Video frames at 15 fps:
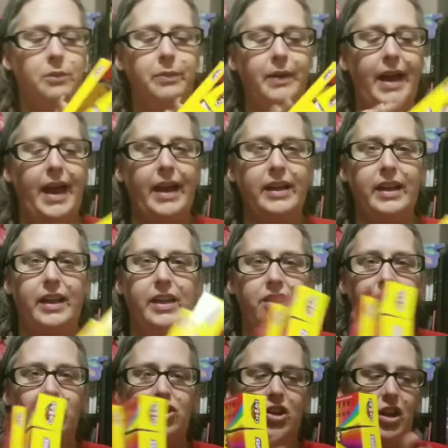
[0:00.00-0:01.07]
package
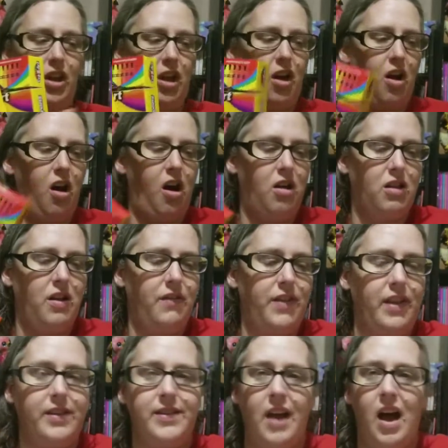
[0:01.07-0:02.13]
all of
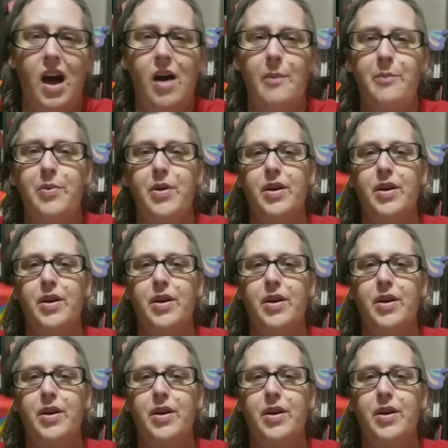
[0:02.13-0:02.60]
this up